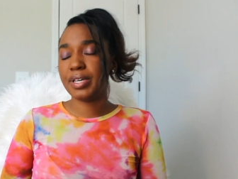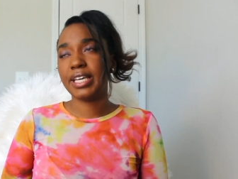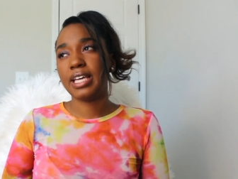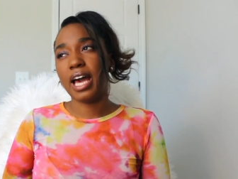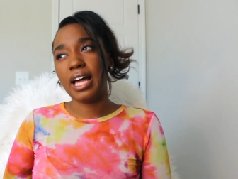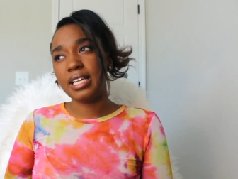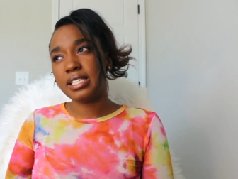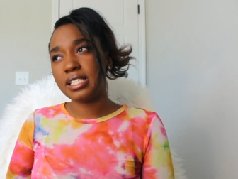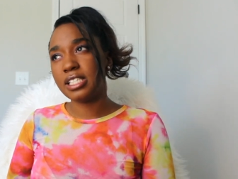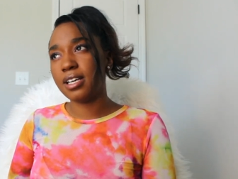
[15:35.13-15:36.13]
but I
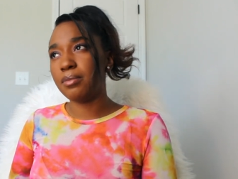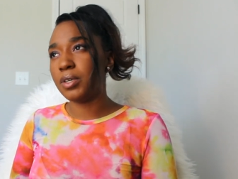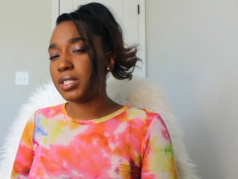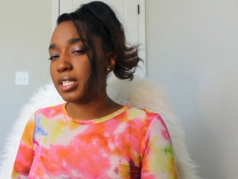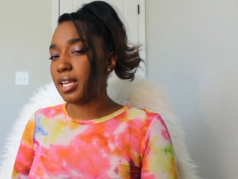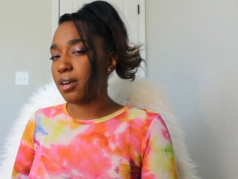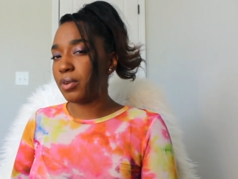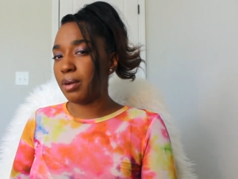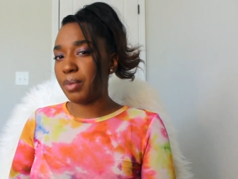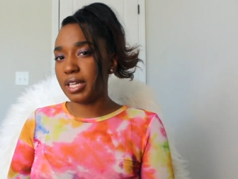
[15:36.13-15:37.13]
listen to her mostly like
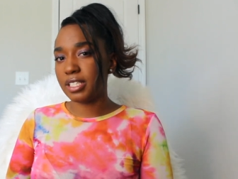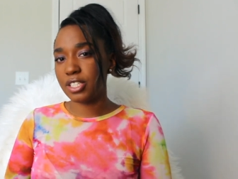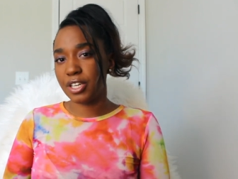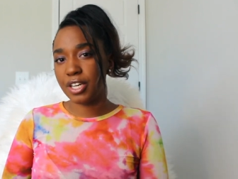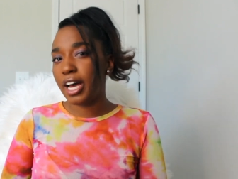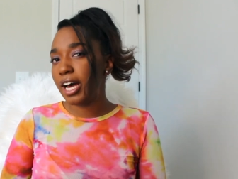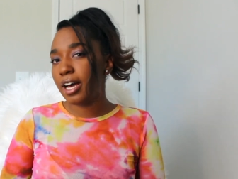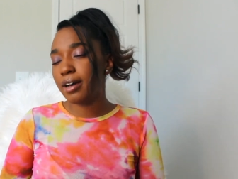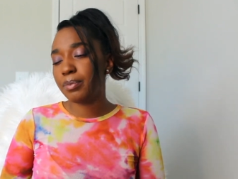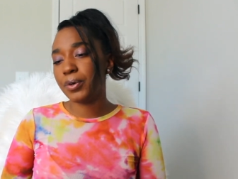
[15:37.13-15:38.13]
when I'm about to turn
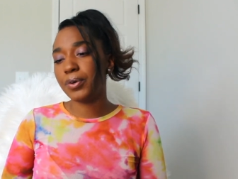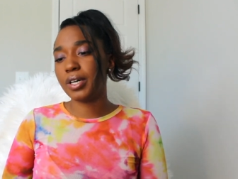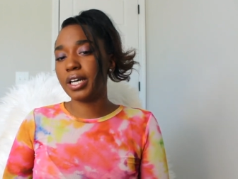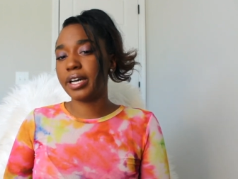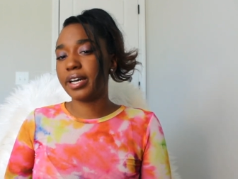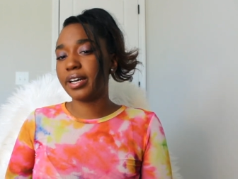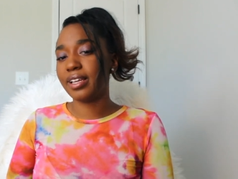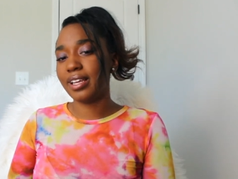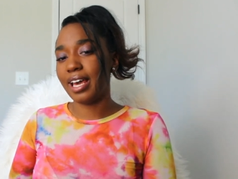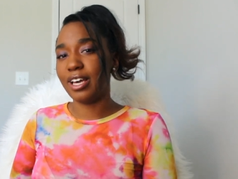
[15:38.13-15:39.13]
up or
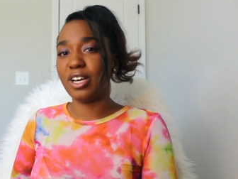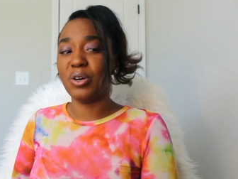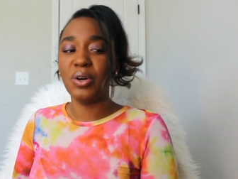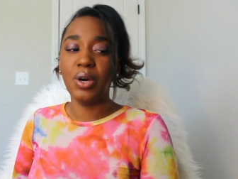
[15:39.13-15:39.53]
like